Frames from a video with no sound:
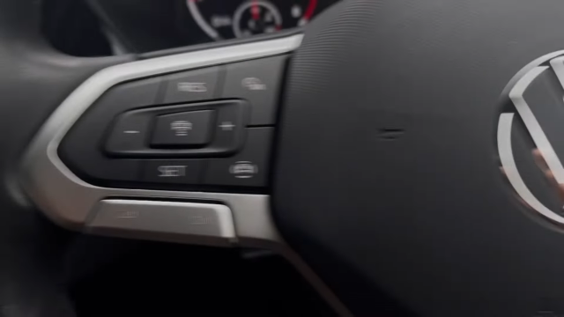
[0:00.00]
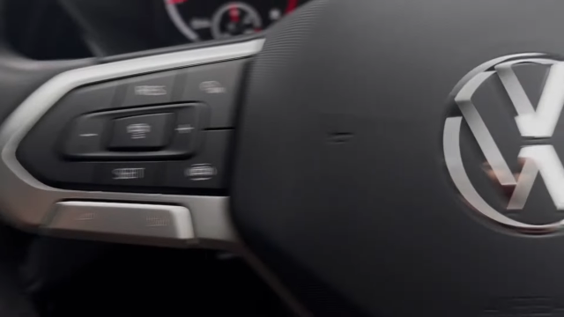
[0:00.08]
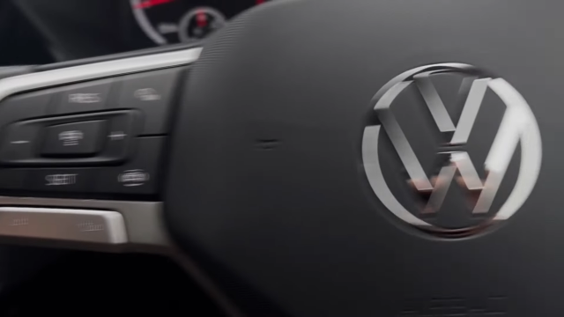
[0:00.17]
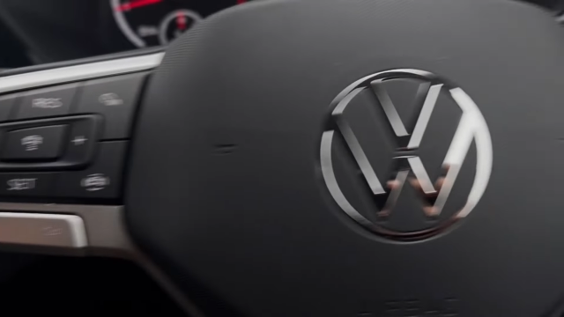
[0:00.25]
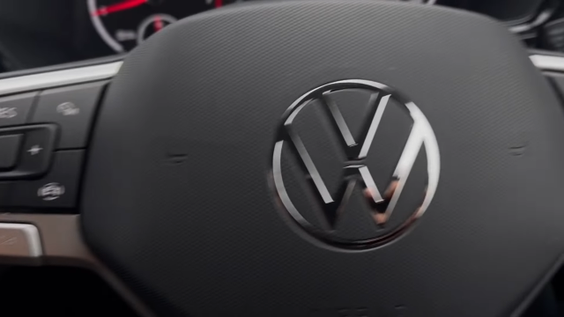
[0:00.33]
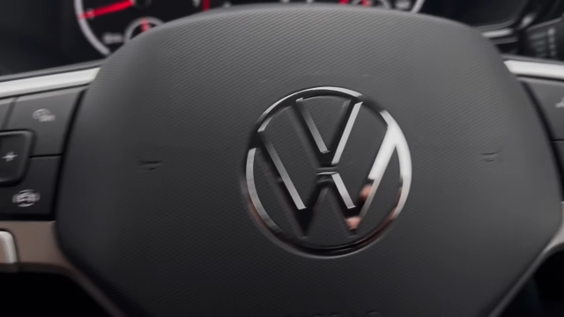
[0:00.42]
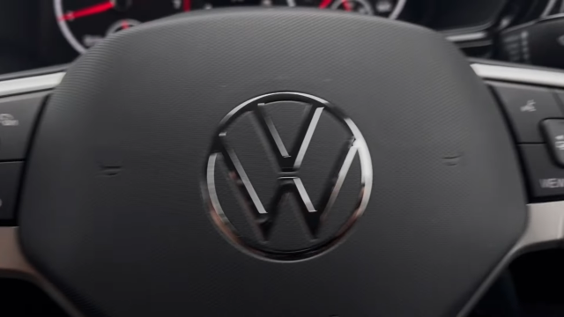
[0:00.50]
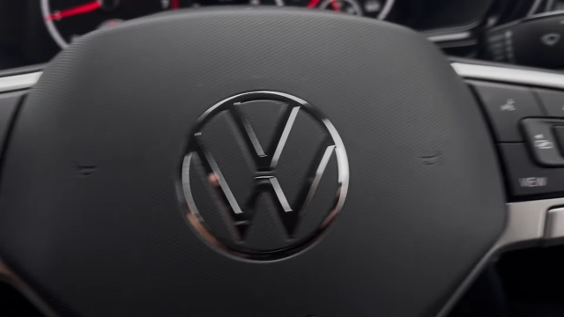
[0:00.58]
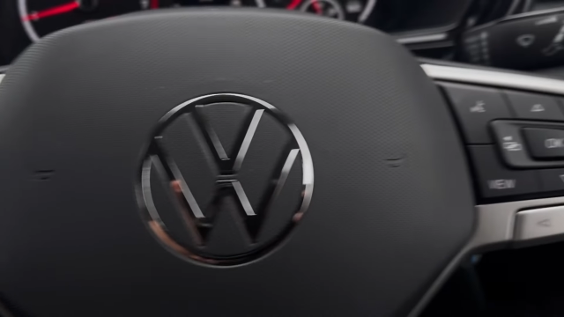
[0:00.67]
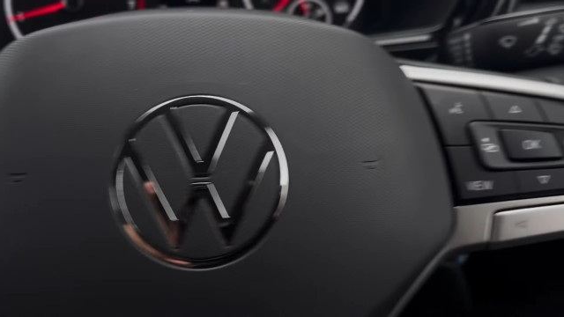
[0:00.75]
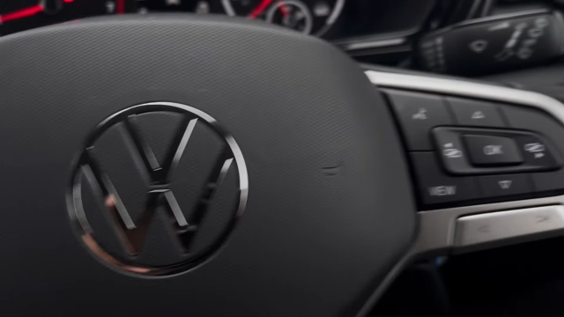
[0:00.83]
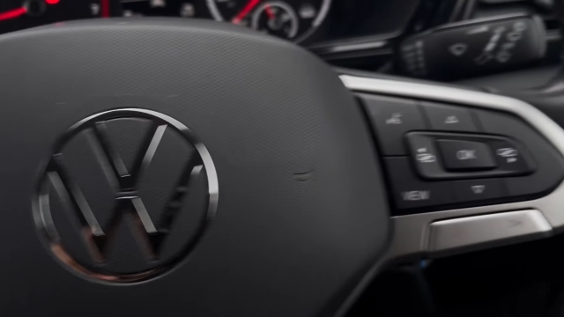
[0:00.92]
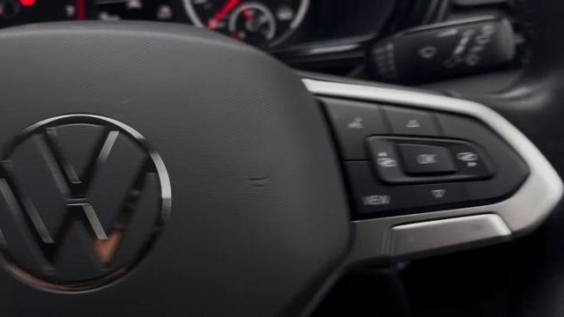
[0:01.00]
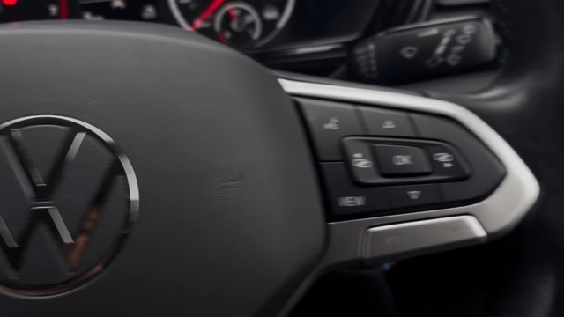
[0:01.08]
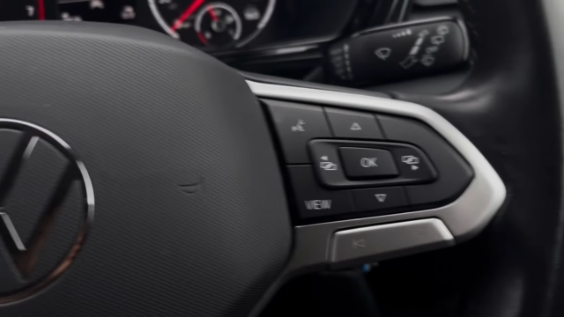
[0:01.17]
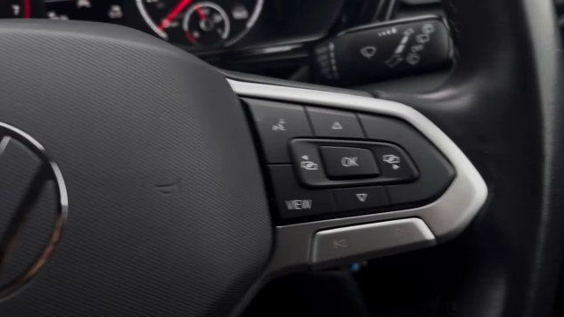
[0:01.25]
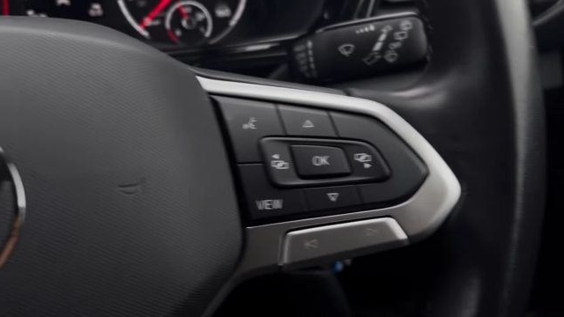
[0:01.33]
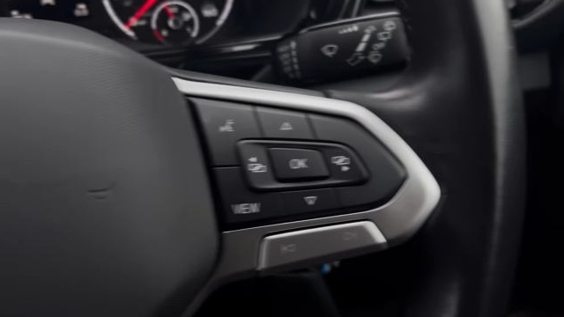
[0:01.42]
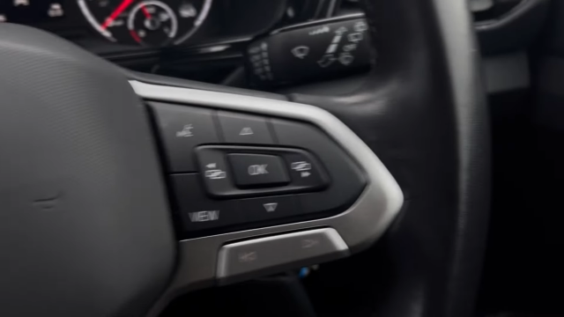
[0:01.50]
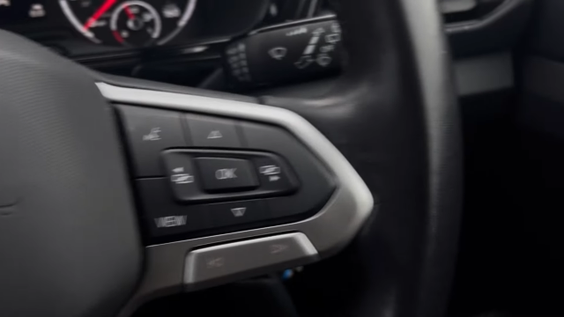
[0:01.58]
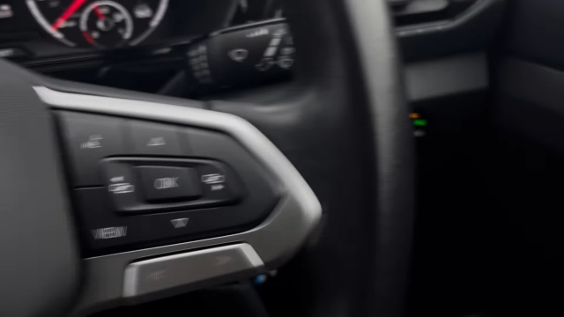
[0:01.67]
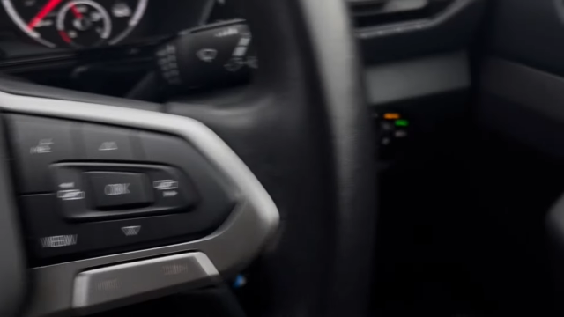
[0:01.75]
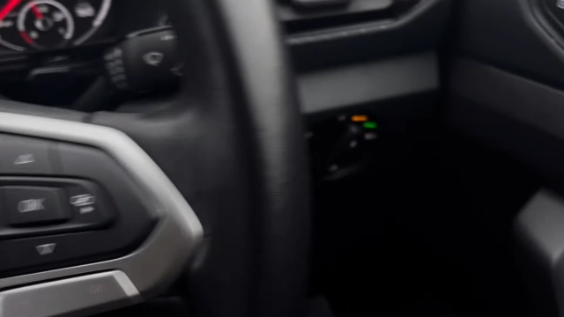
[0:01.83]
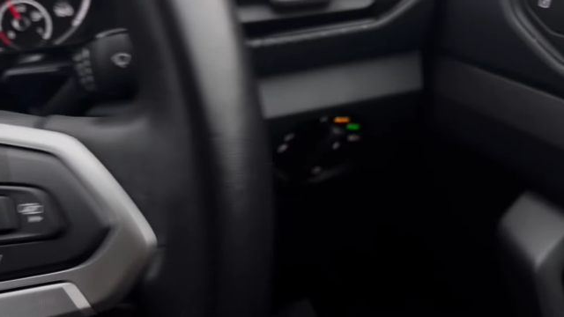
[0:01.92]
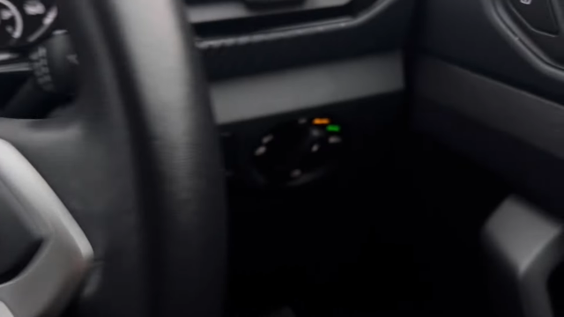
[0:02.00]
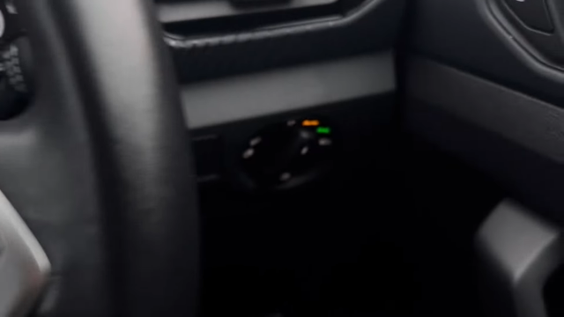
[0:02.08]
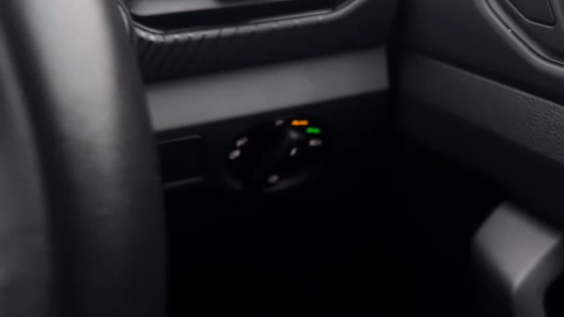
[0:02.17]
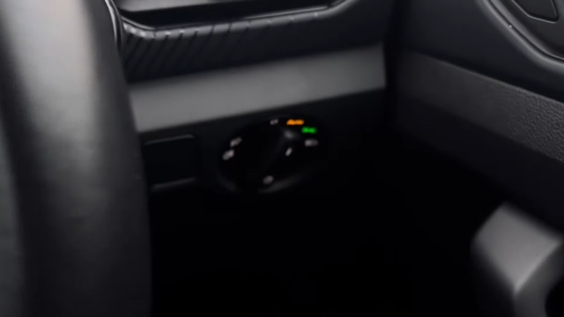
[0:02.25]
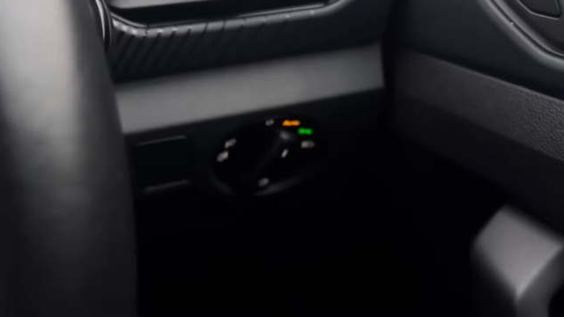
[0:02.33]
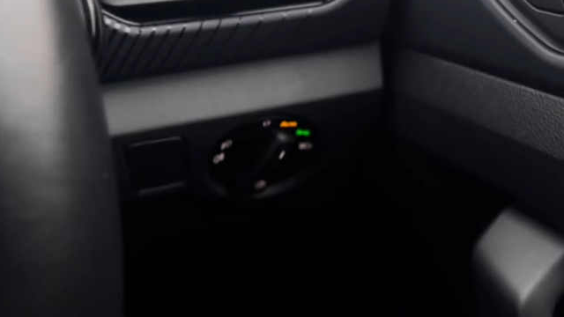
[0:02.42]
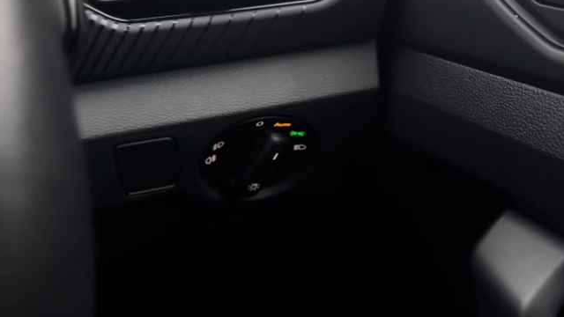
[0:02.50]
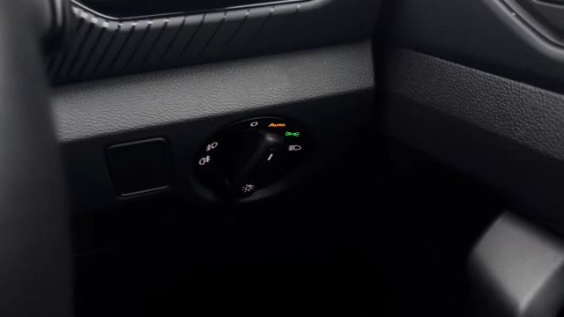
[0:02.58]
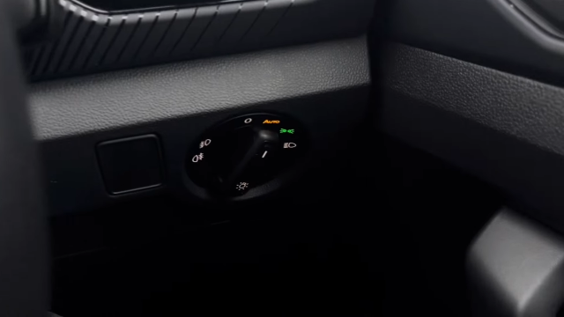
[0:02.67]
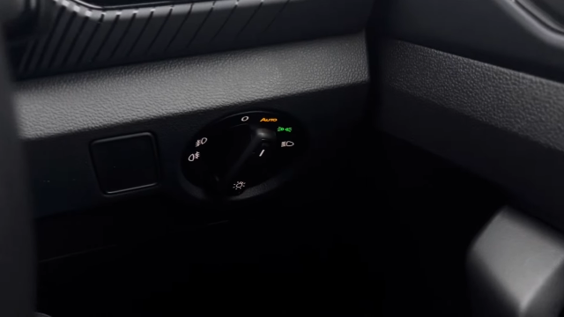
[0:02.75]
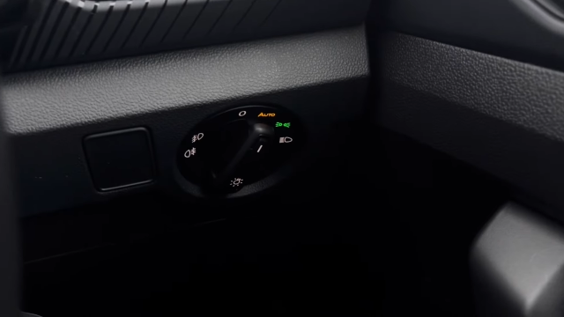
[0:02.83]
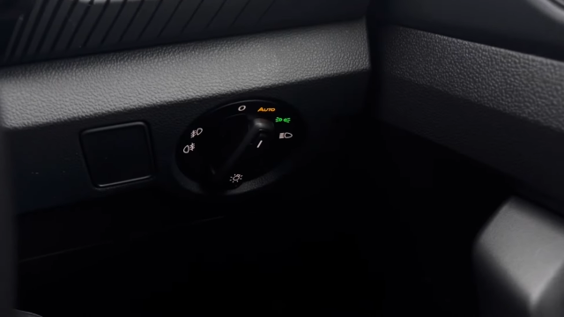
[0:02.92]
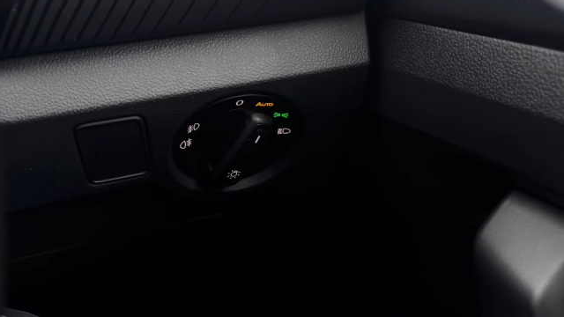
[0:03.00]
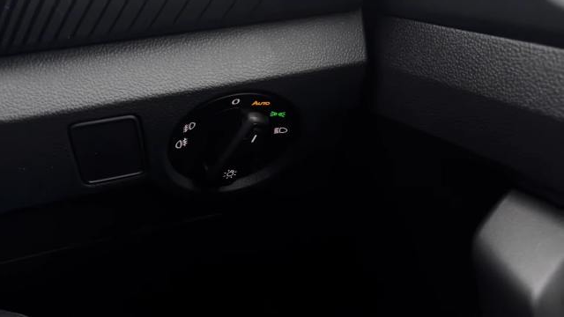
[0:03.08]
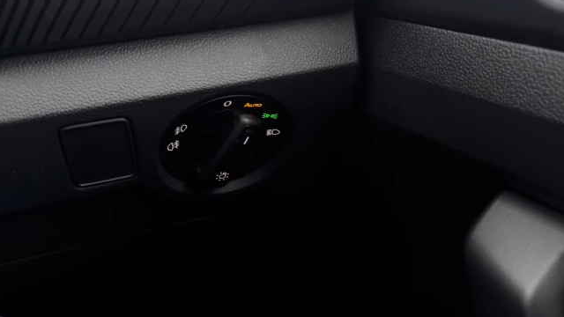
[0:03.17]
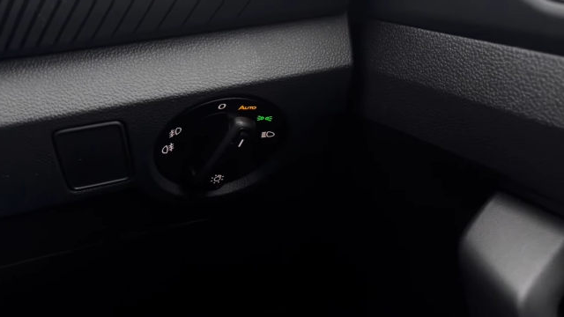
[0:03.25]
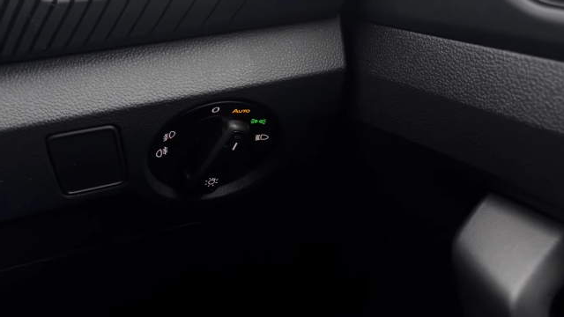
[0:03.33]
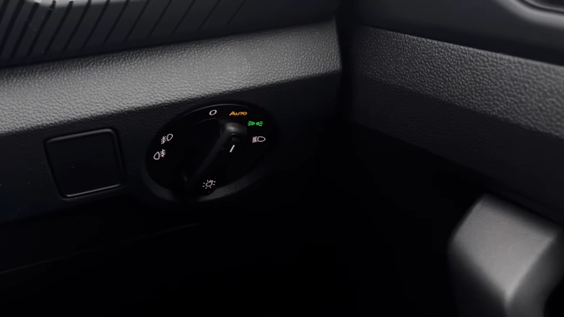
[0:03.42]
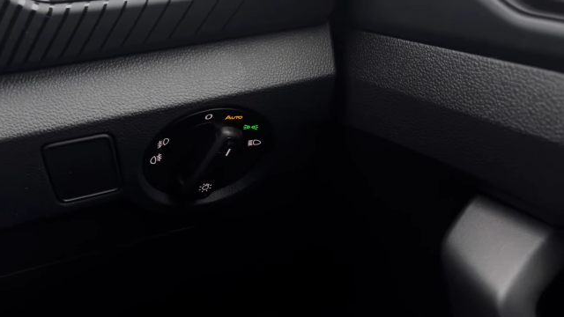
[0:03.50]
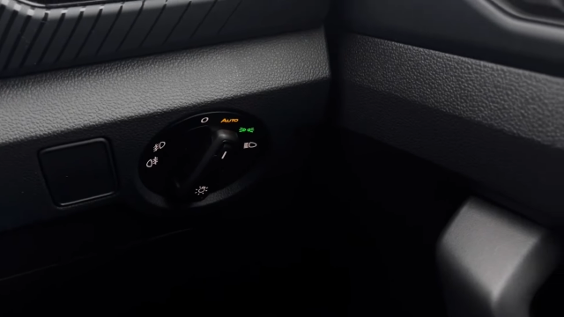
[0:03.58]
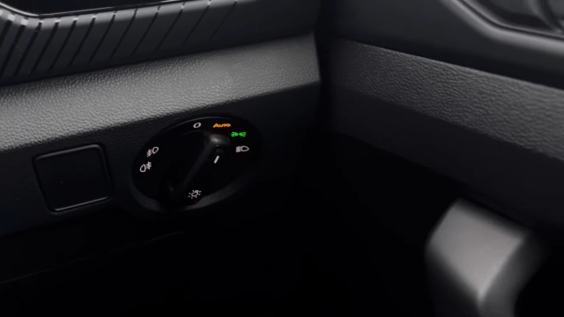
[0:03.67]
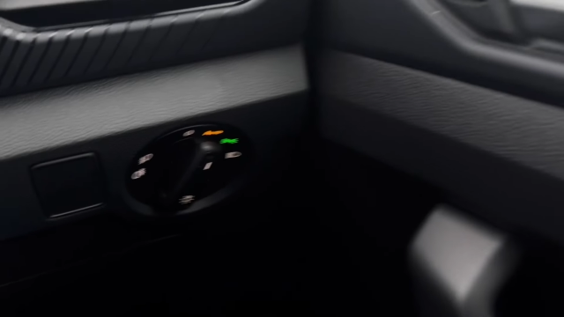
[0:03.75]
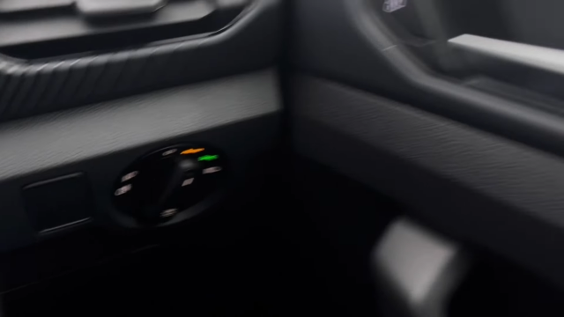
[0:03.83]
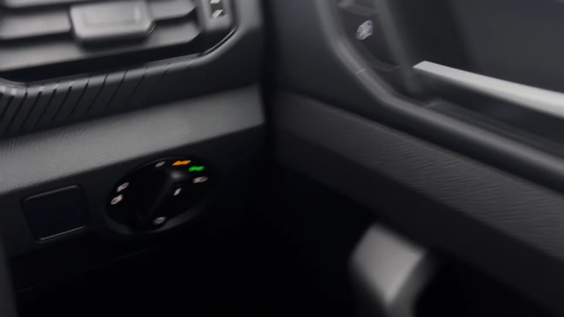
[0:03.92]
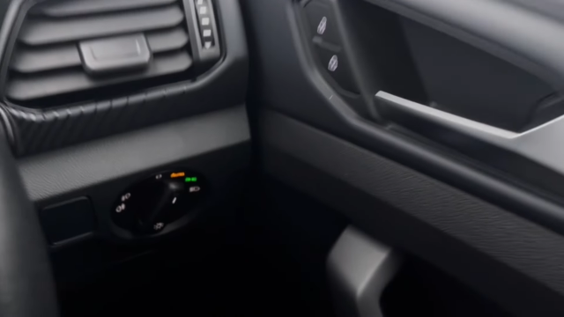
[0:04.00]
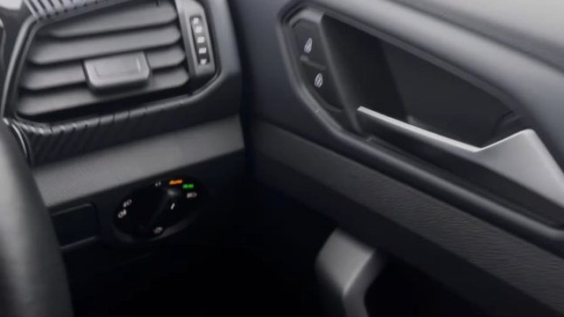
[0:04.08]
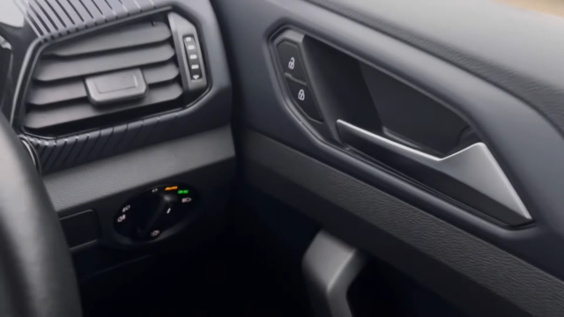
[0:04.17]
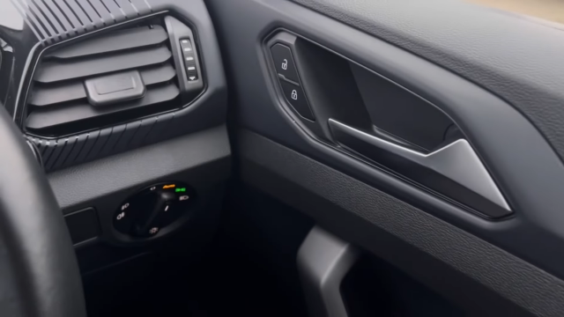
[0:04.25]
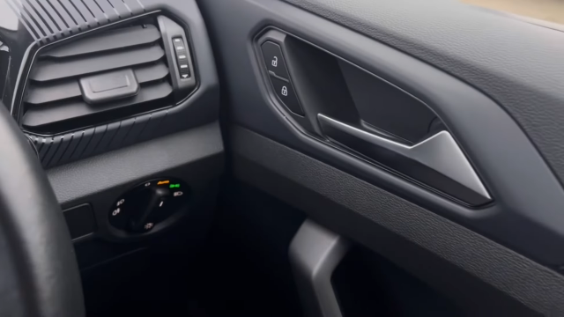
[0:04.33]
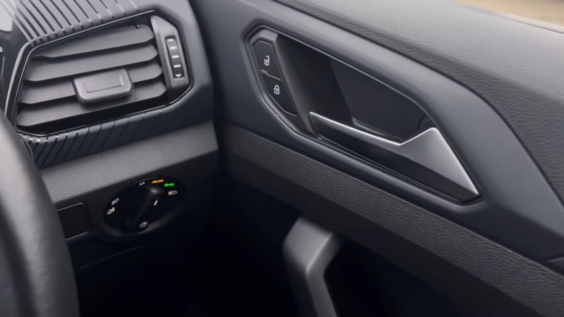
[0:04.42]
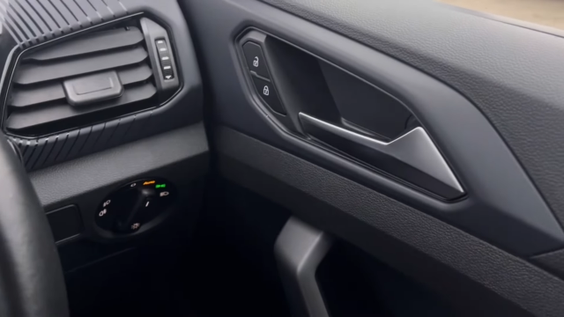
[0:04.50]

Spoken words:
(no speaker visible)